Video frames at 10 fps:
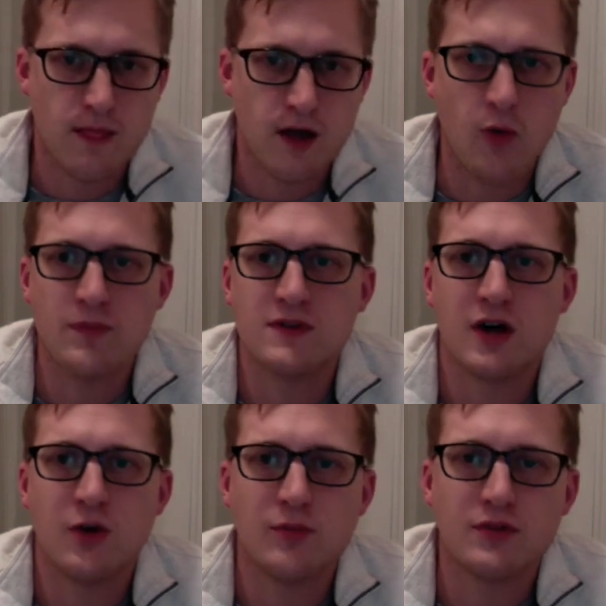I hope this
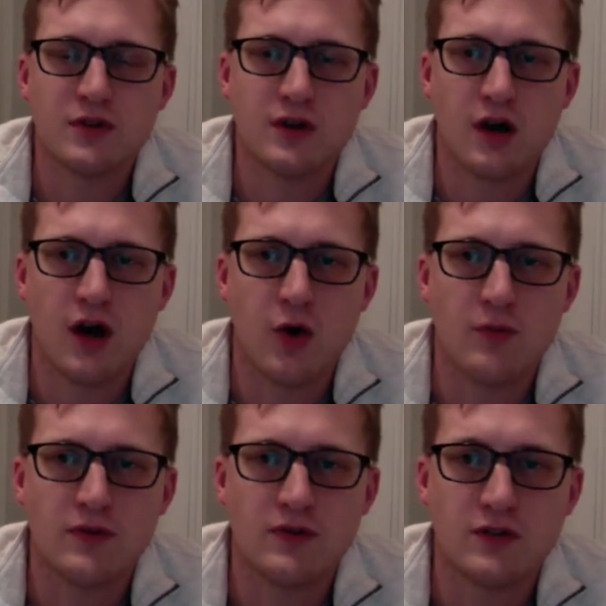helps. I
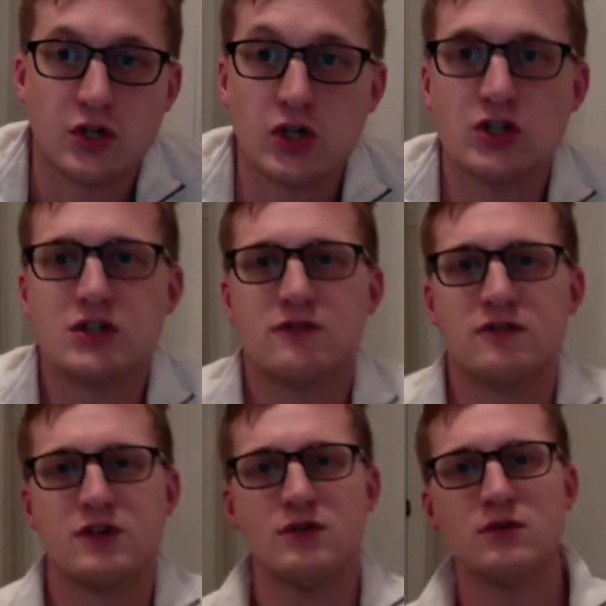hope this is encouraging
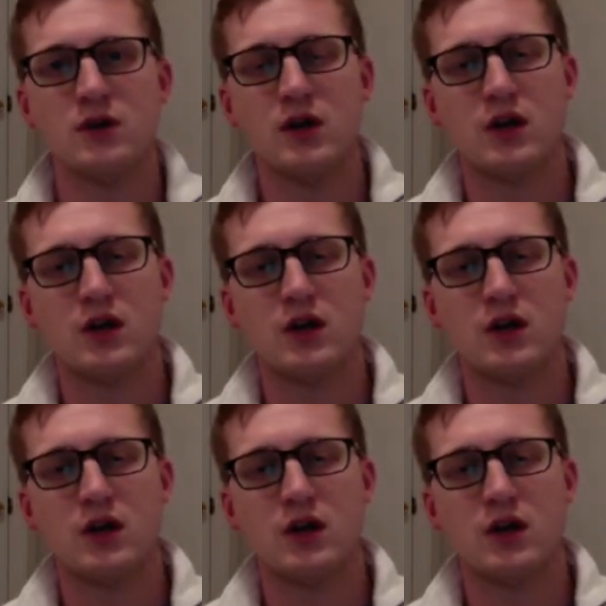for you.